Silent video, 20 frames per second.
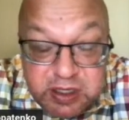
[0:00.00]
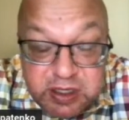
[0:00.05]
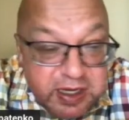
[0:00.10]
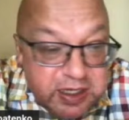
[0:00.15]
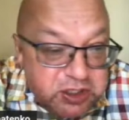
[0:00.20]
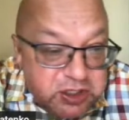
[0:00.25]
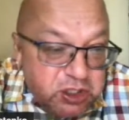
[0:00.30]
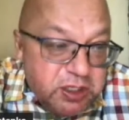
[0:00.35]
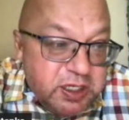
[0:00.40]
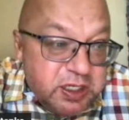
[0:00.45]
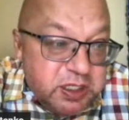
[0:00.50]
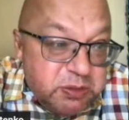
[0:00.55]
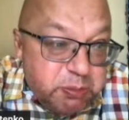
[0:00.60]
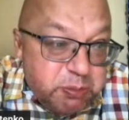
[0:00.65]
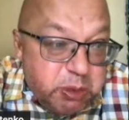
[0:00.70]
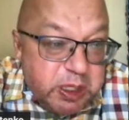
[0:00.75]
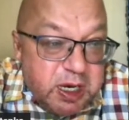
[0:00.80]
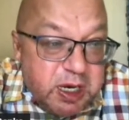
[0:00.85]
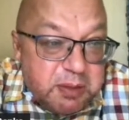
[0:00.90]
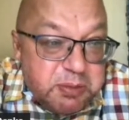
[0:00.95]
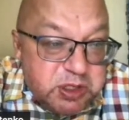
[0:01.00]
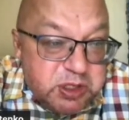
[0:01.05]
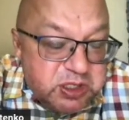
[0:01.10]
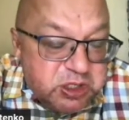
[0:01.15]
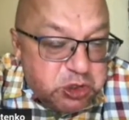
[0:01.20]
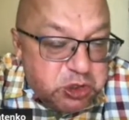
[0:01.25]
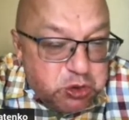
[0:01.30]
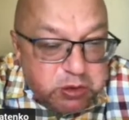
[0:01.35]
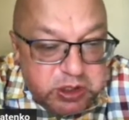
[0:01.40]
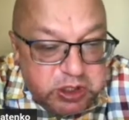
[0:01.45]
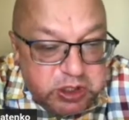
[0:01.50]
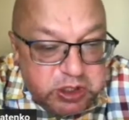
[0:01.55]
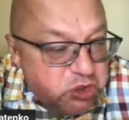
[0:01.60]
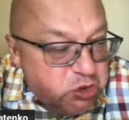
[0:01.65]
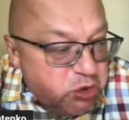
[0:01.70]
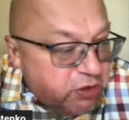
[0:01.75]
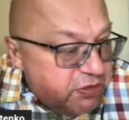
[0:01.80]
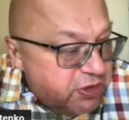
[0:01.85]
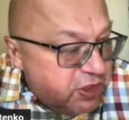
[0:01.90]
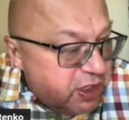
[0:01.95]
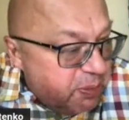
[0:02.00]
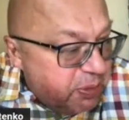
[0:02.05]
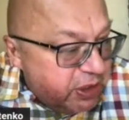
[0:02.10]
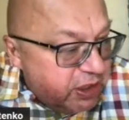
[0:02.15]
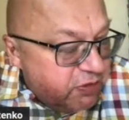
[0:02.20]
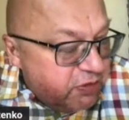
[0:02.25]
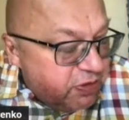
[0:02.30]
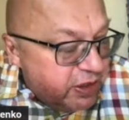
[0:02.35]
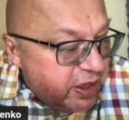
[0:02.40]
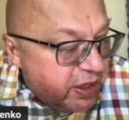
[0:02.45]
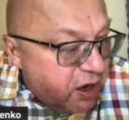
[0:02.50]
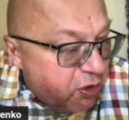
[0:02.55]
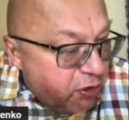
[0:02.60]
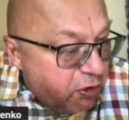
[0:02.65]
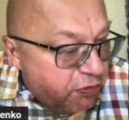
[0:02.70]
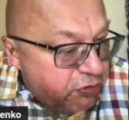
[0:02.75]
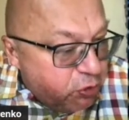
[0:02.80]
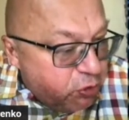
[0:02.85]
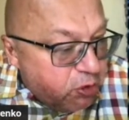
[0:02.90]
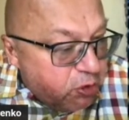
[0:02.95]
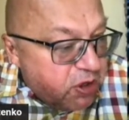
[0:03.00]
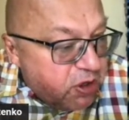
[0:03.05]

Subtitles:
actually it perhaps should deserve separate 1 hour of talk